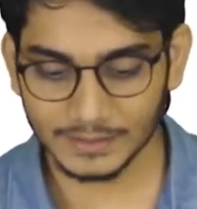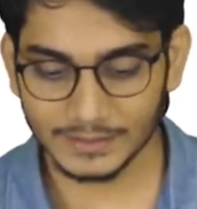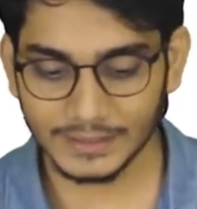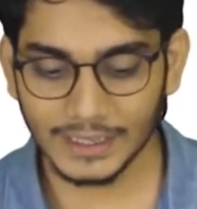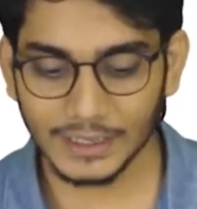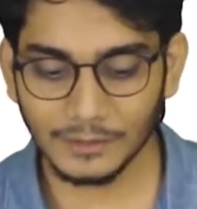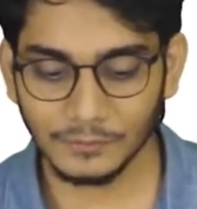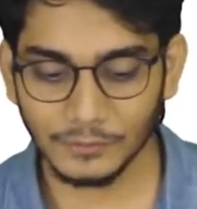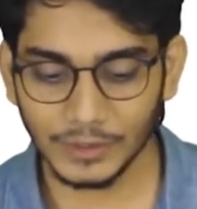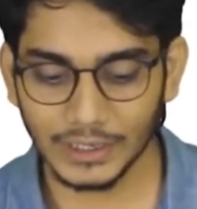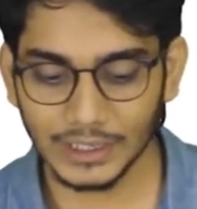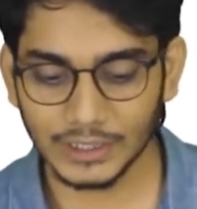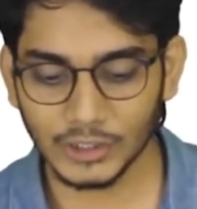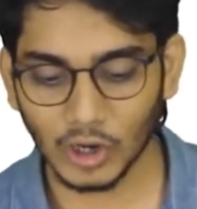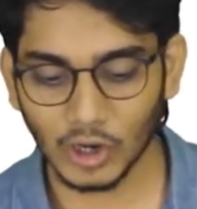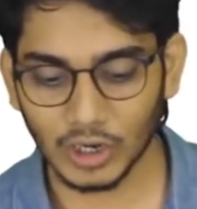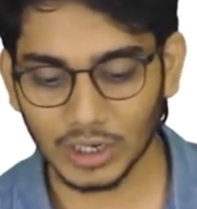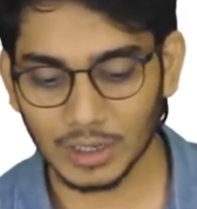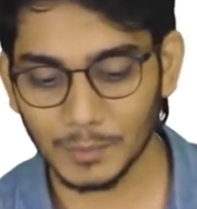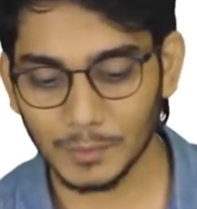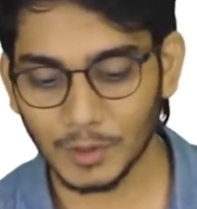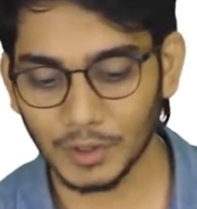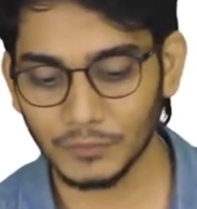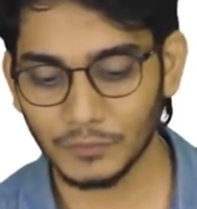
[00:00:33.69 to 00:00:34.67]
Then we'll talk
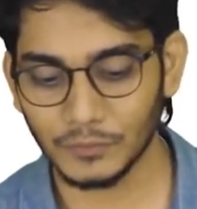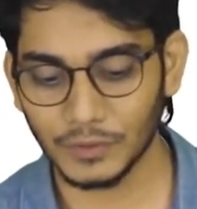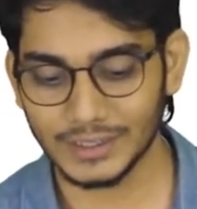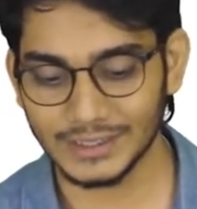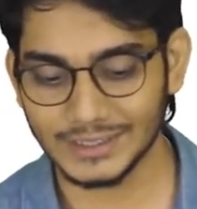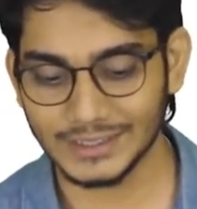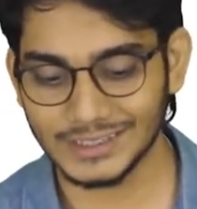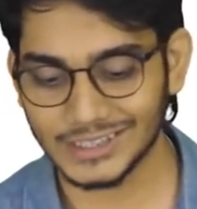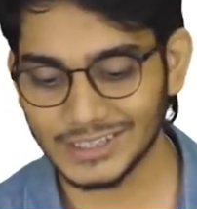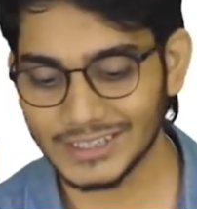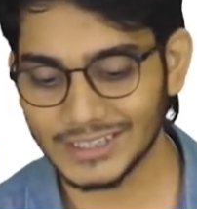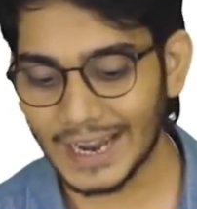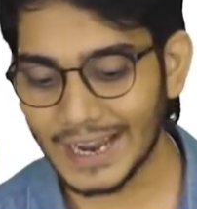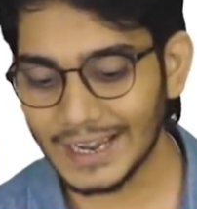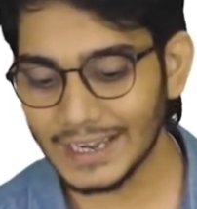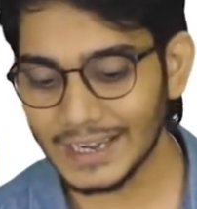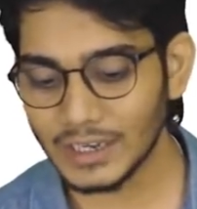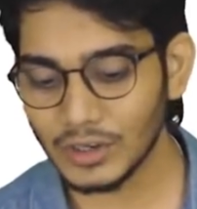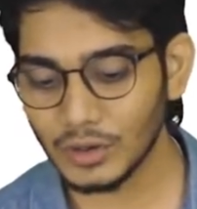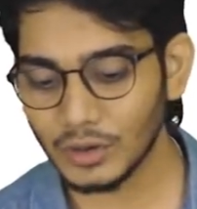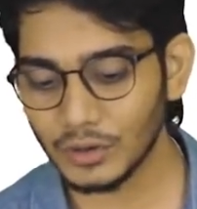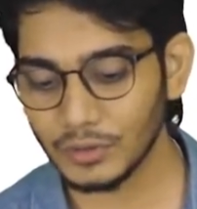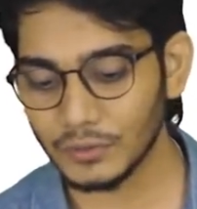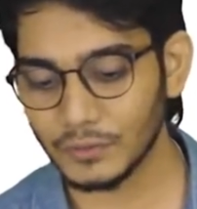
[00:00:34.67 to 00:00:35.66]
about what is child
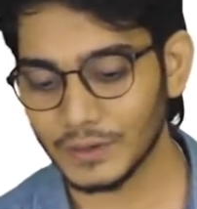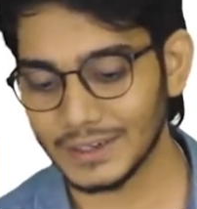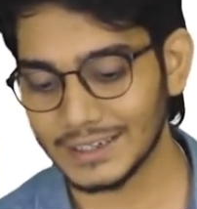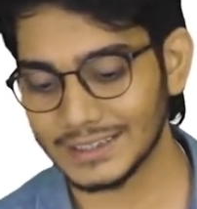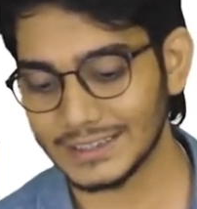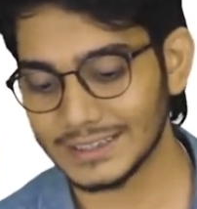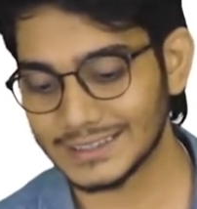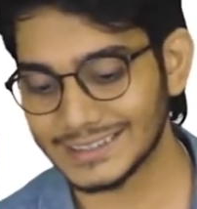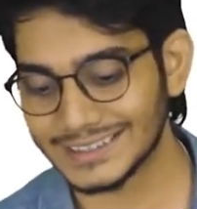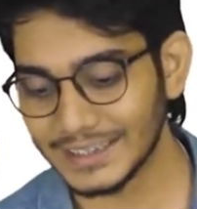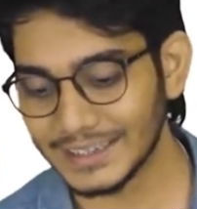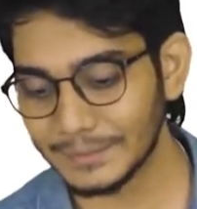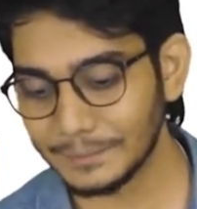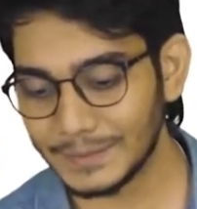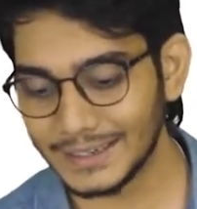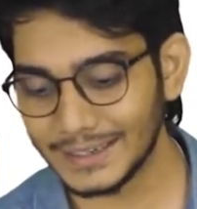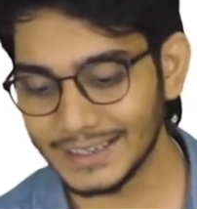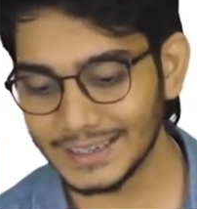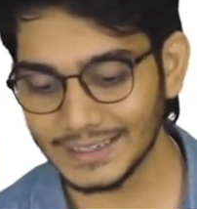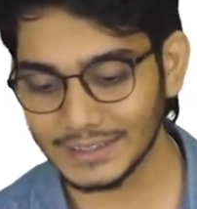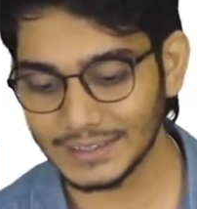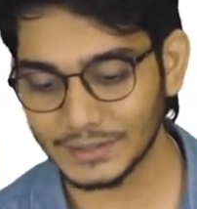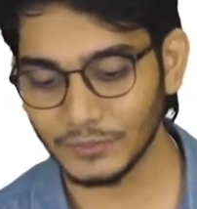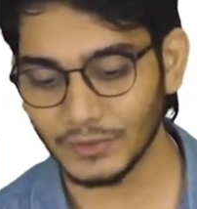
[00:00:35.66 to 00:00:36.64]
node, what are the
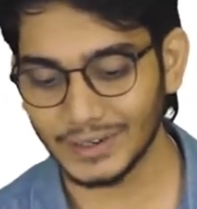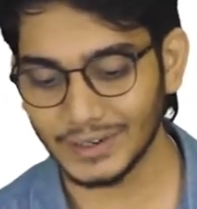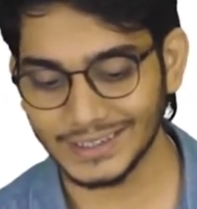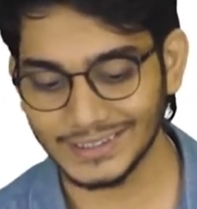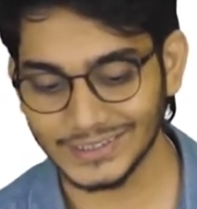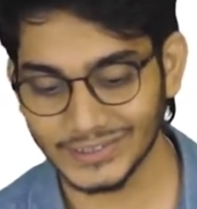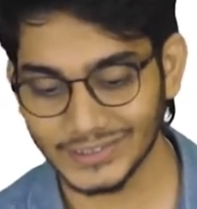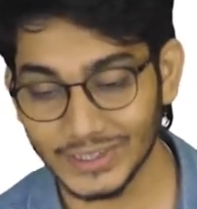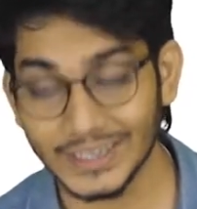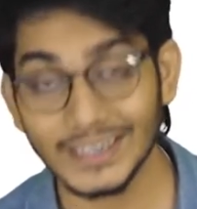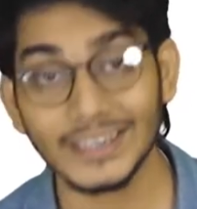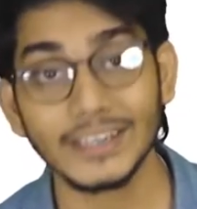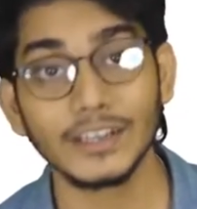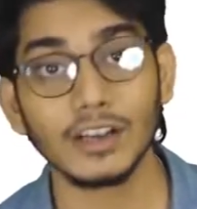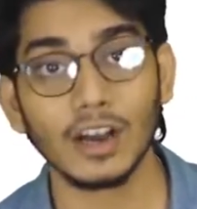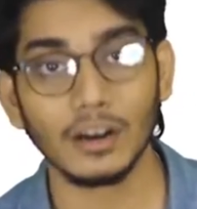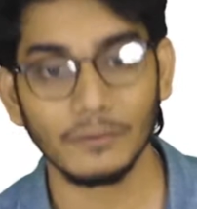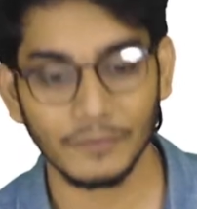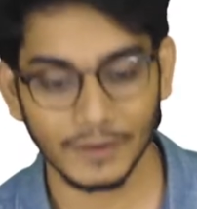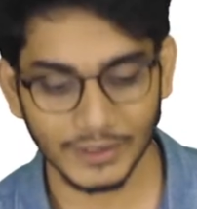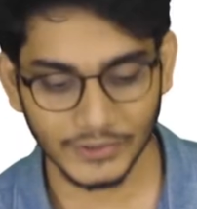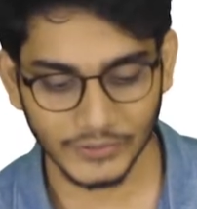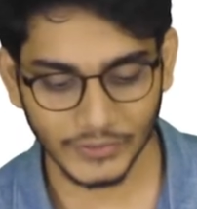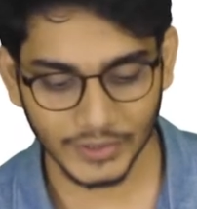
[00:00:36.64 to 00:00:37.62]
siblings, what is degree
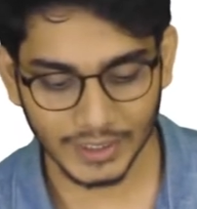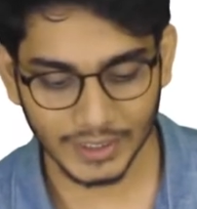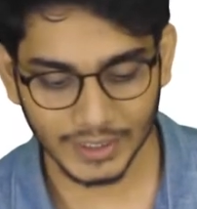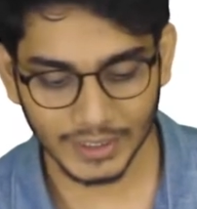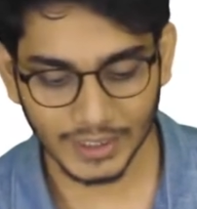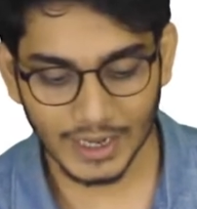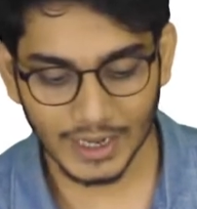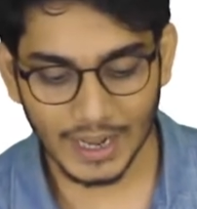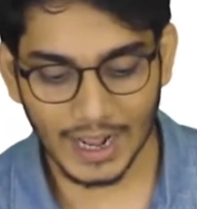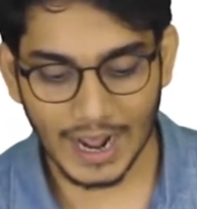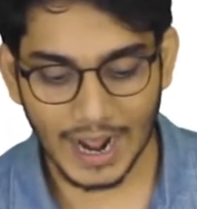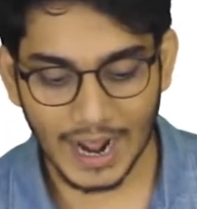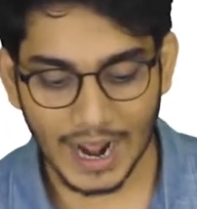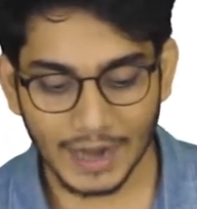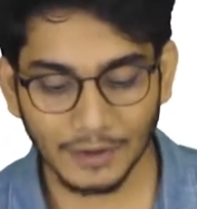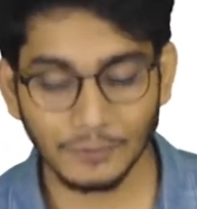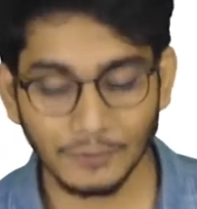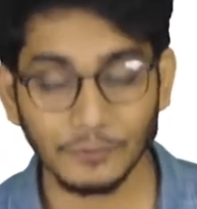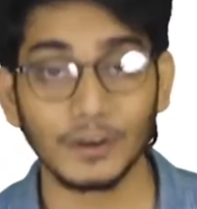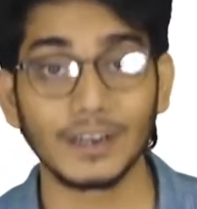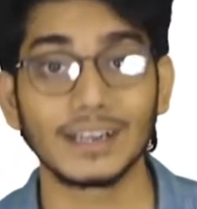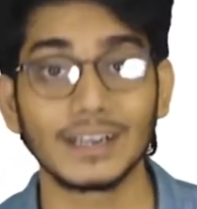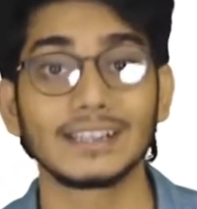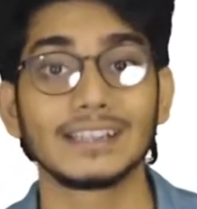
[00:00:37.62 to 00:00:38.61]
of a tree and
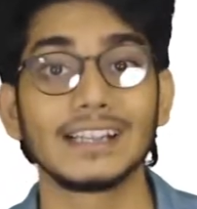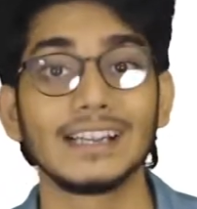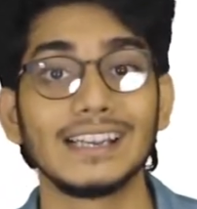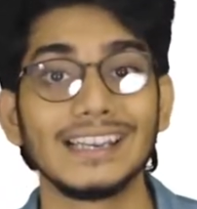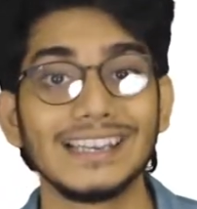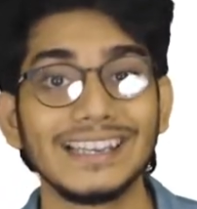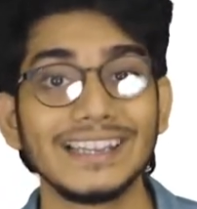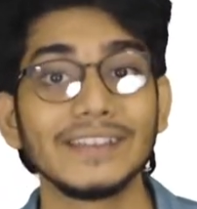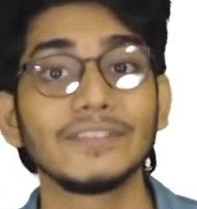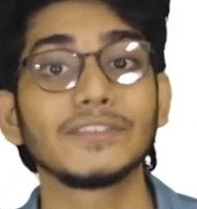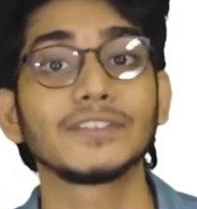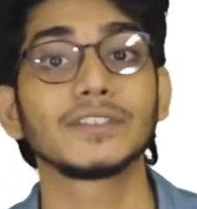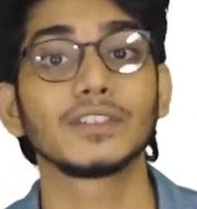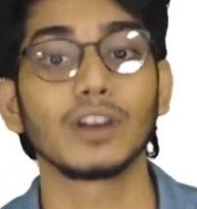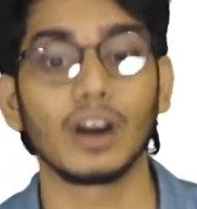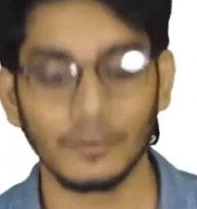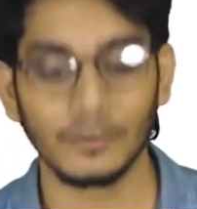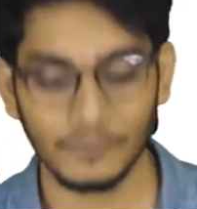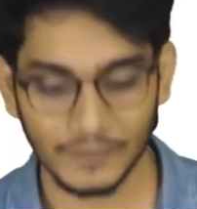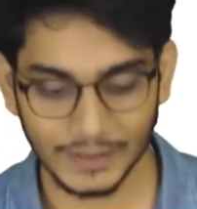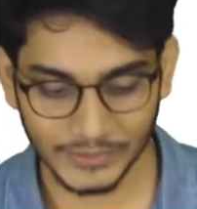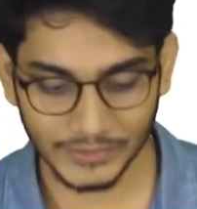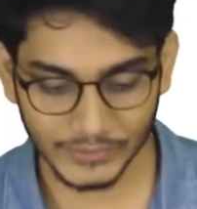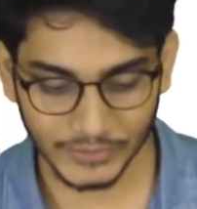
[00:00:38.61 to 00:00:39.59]
what are the leaves
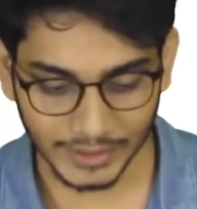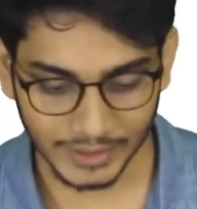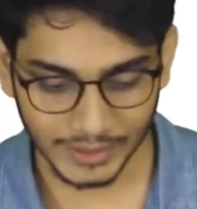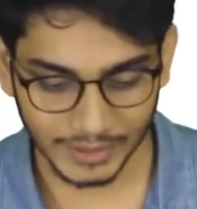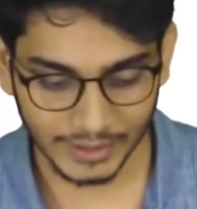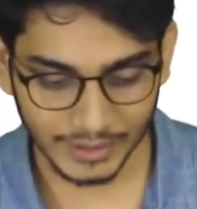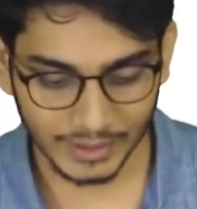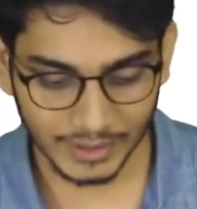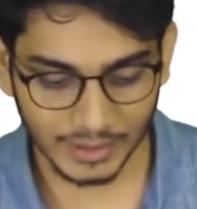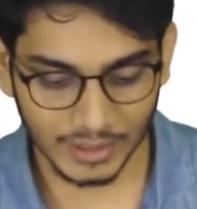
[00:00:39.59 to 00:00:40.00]
of a tree.